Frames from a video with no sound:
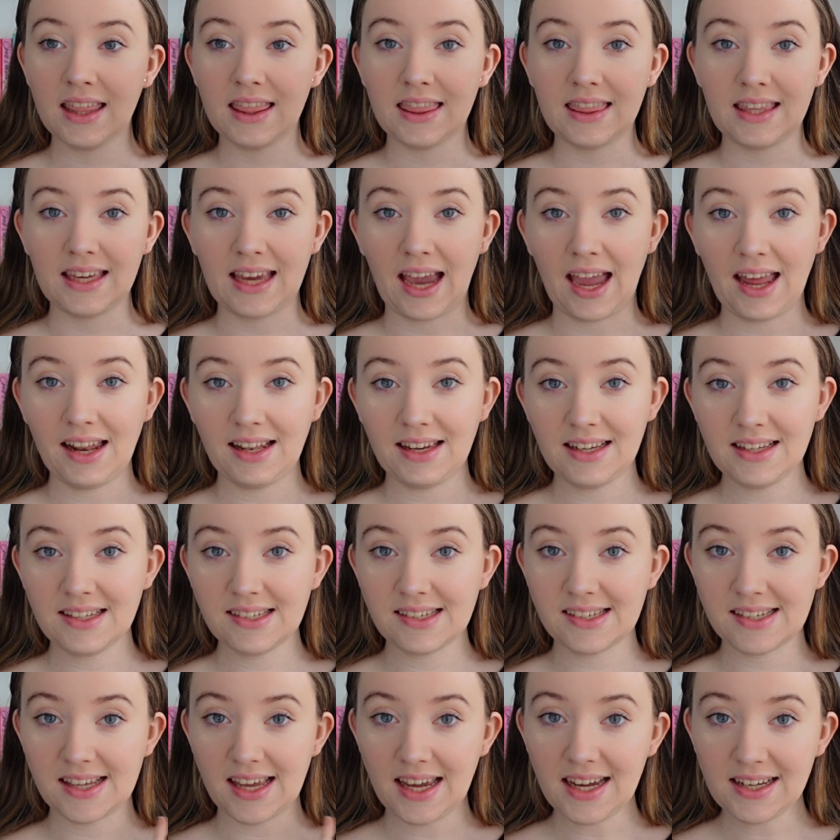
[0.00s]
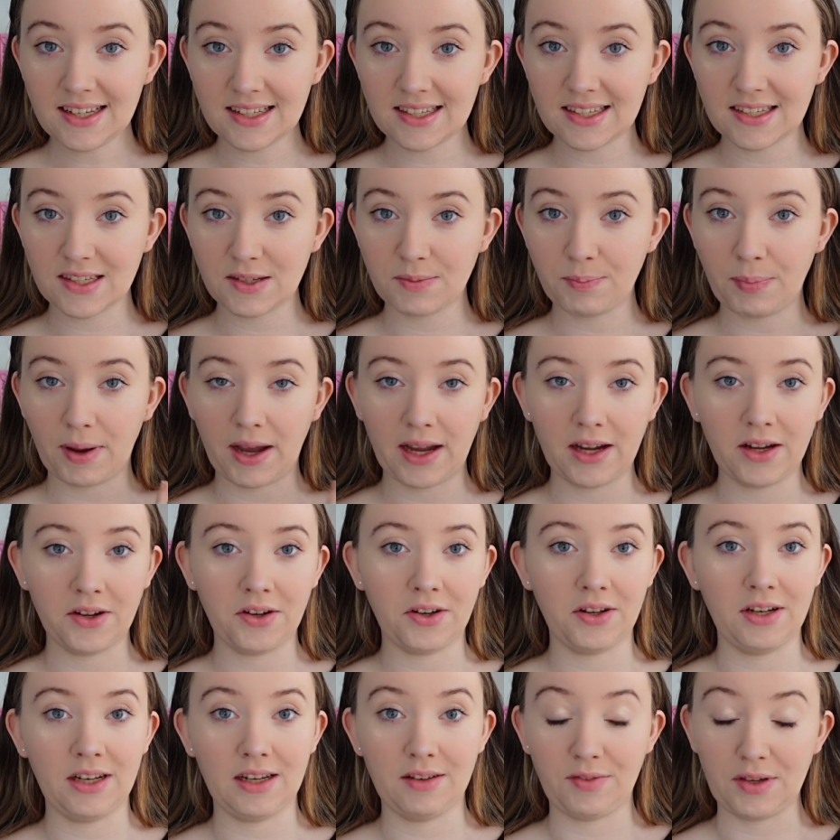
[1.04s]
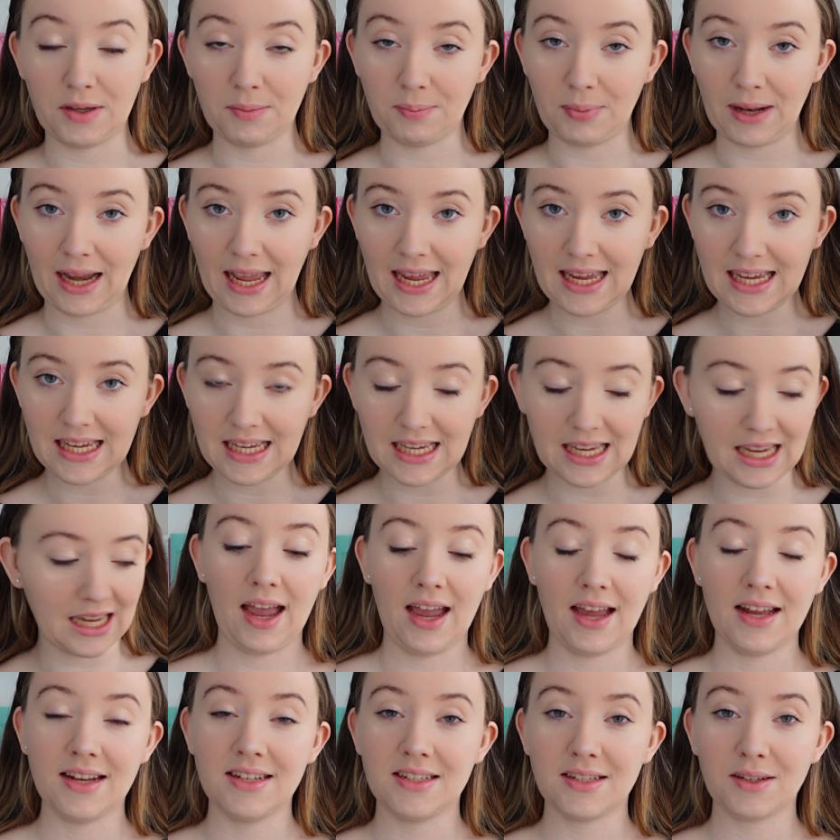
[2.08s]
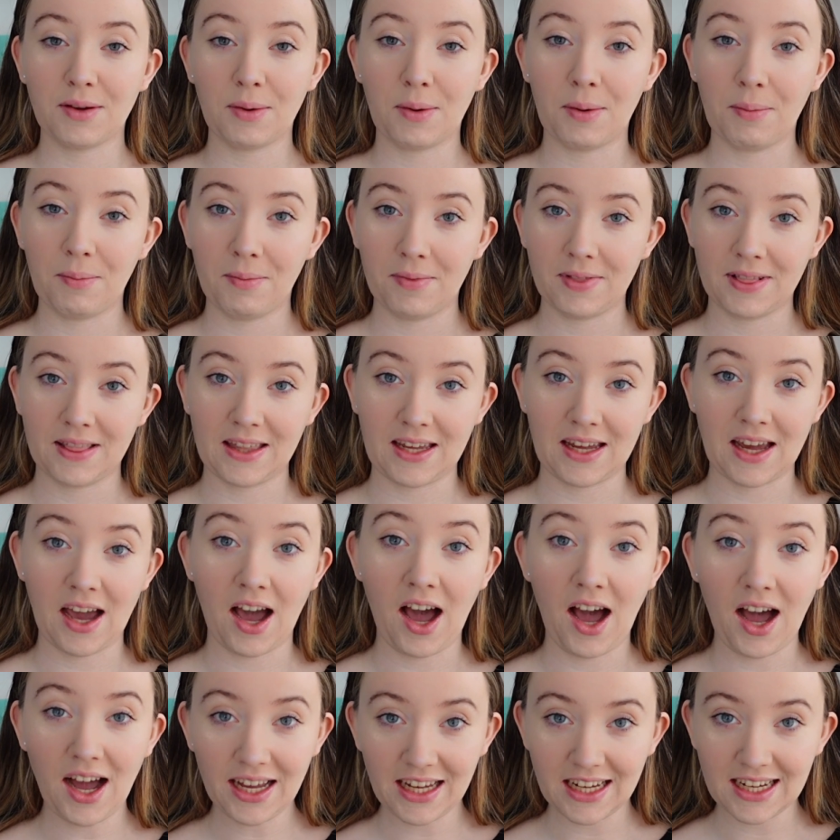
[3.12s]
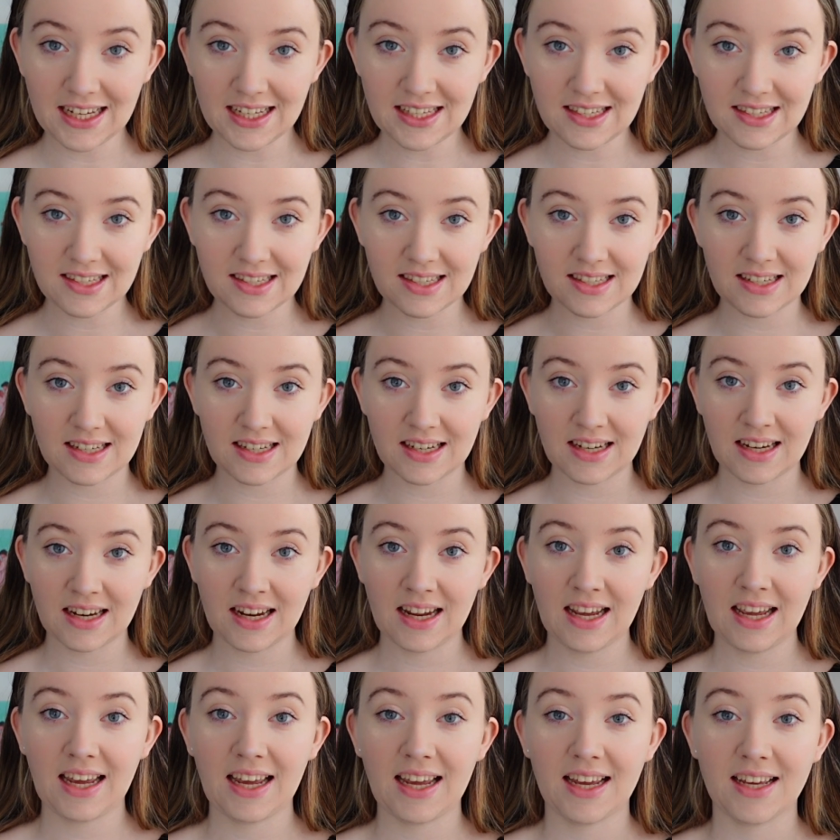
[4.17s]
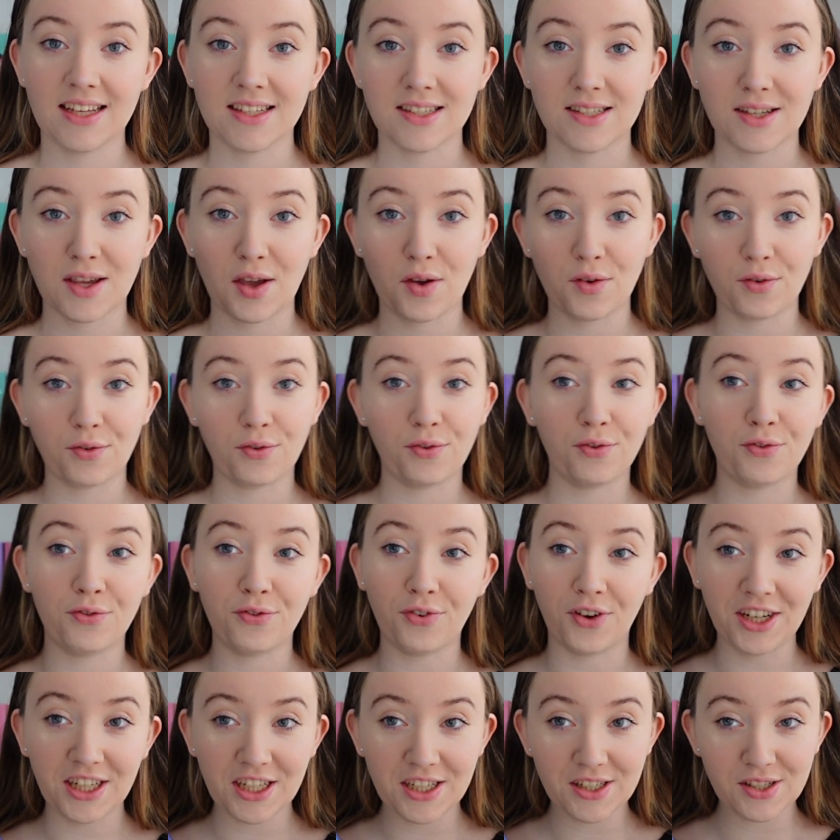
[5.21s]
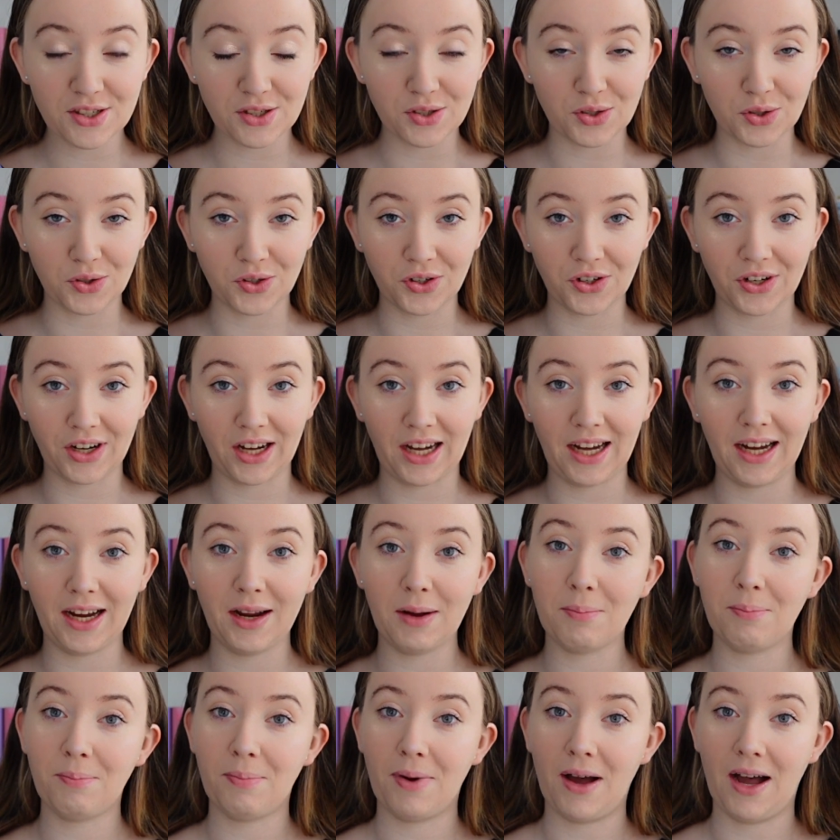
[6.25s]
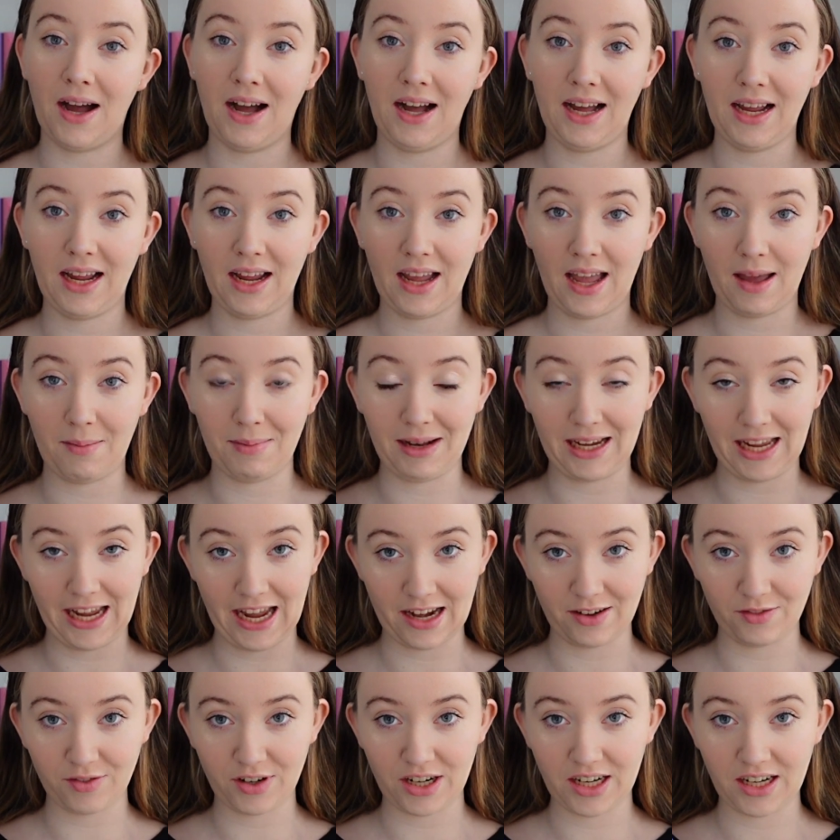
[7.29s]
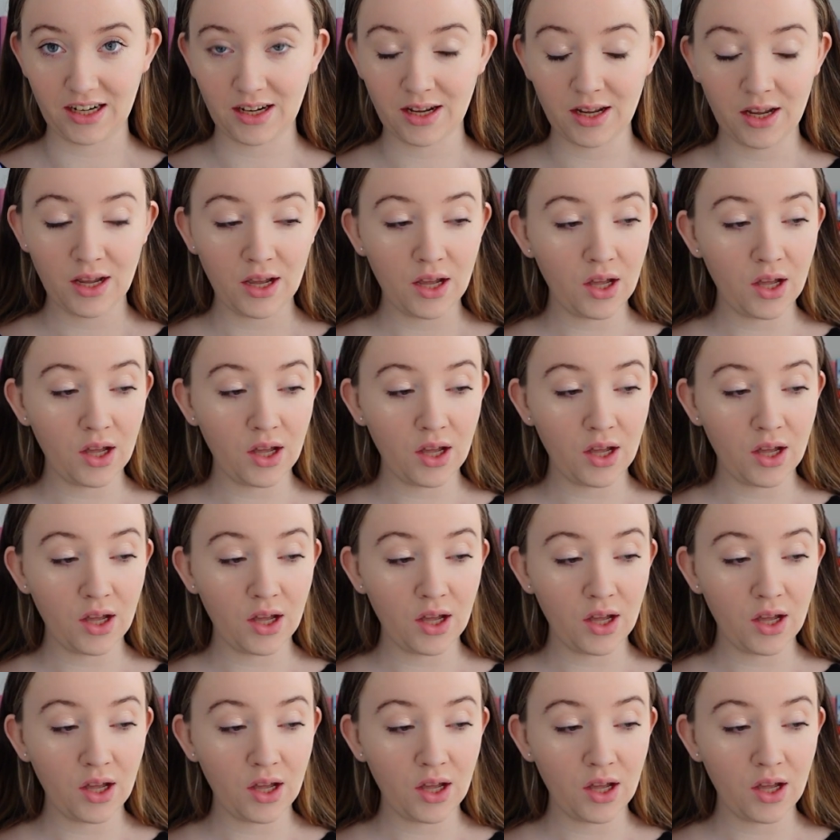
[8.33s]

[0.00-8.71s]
The Atlas 6 by Olivia Blake, and the highest is Funny Story by Emily Henry.